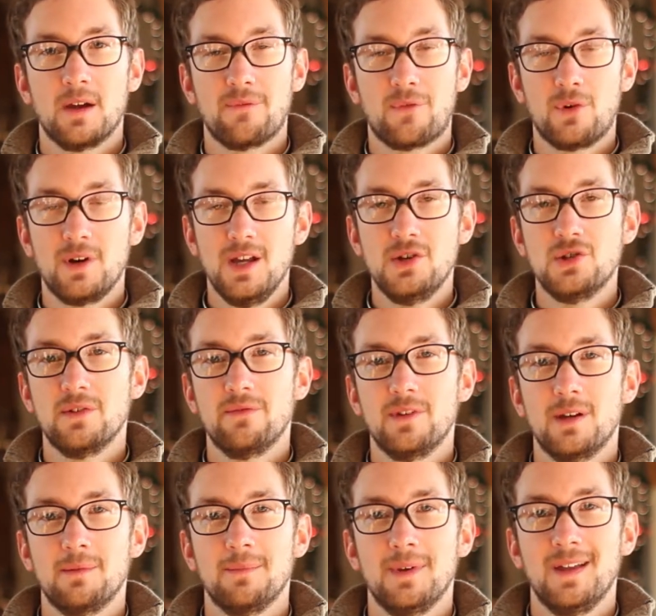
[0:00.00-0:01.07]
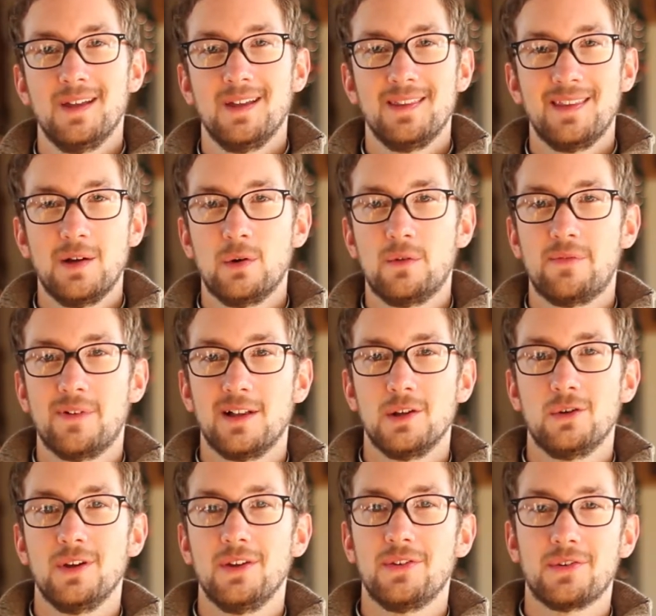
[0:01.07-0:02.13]
for each of them, they would
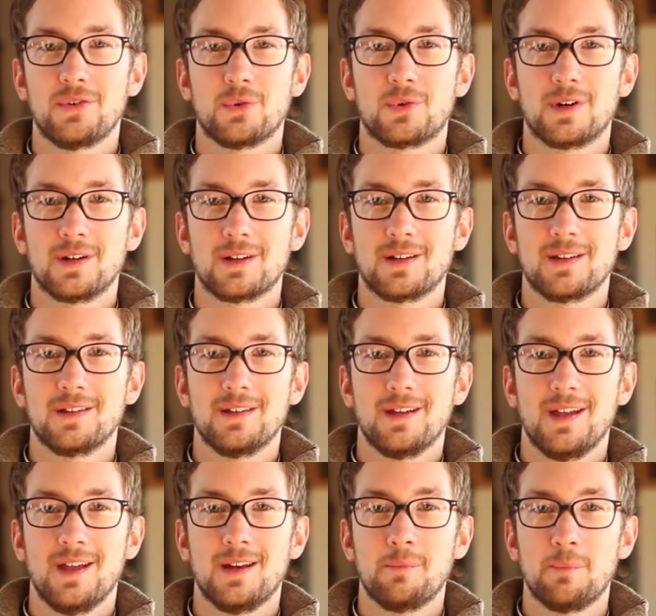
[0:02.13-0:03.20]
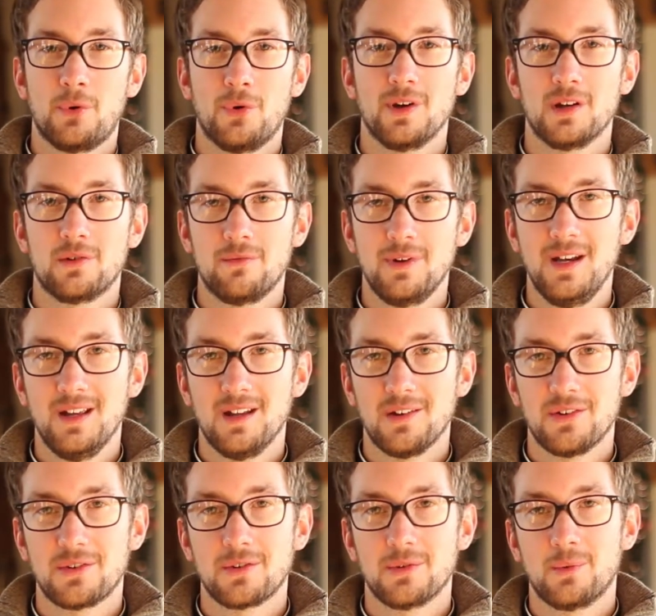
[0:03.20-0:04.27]
follow historic and appointed
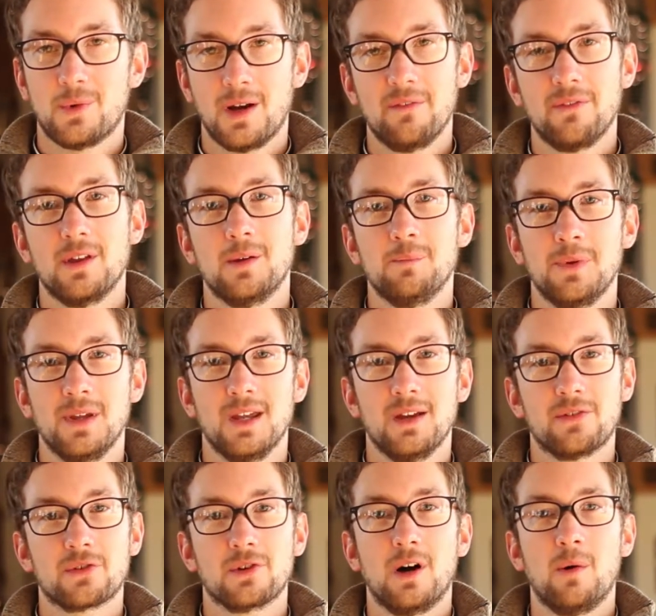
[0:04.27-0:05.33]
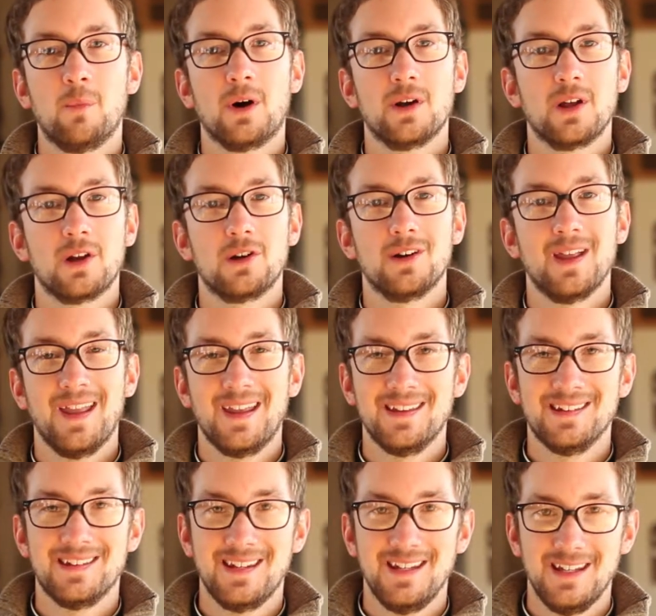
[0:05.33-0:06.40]
readings, one of them being Psalm
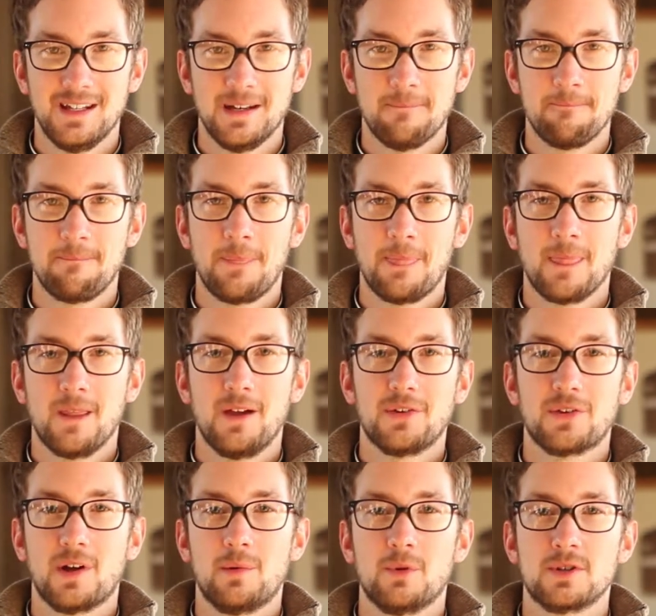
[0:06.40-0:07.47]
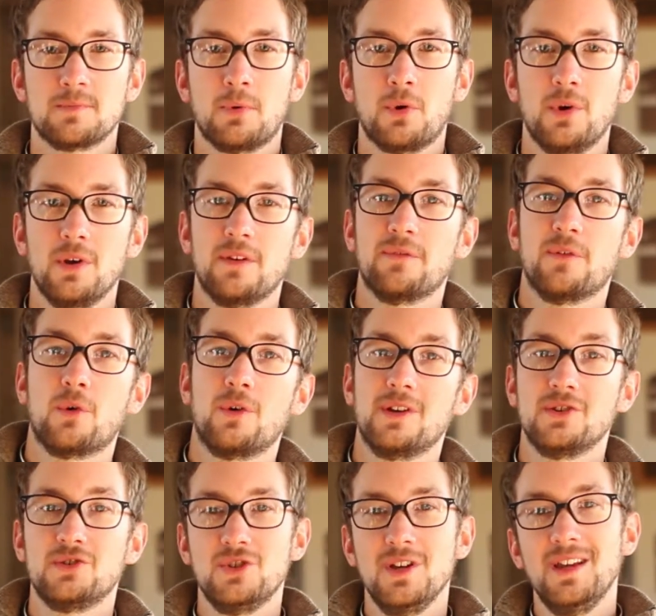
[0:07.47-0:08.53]
118. A psalm which points forward
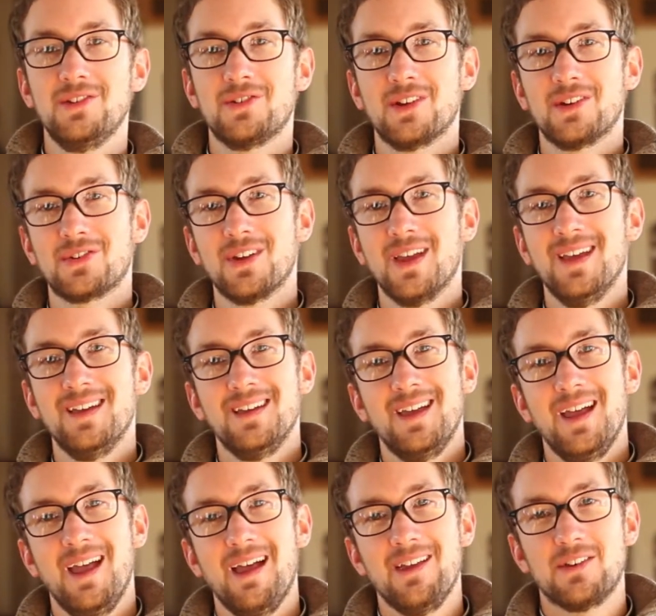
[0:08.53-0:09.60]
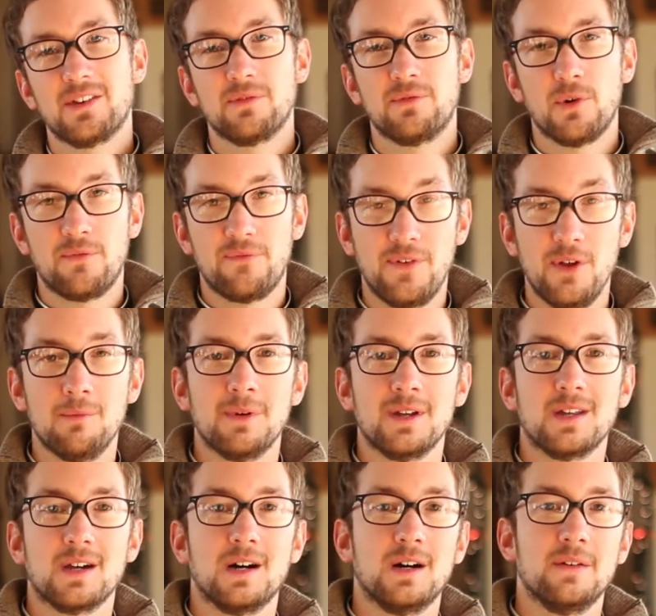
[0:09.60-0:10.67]
to Jesus as the
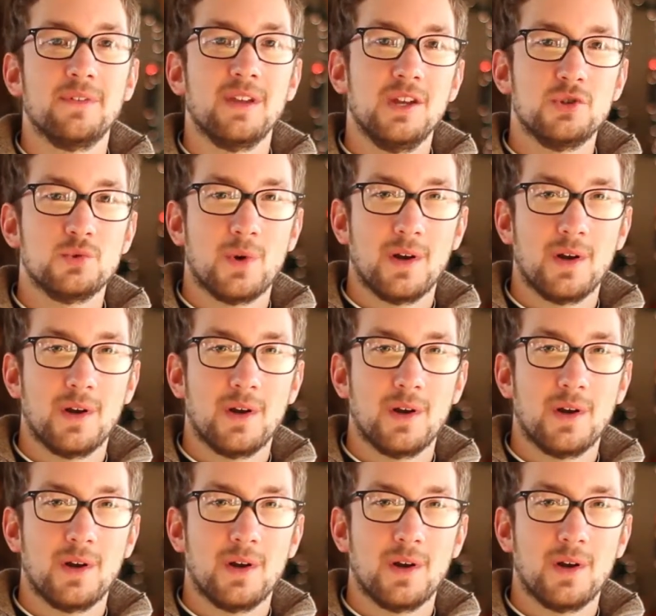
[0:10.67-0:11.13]
fulfillment of each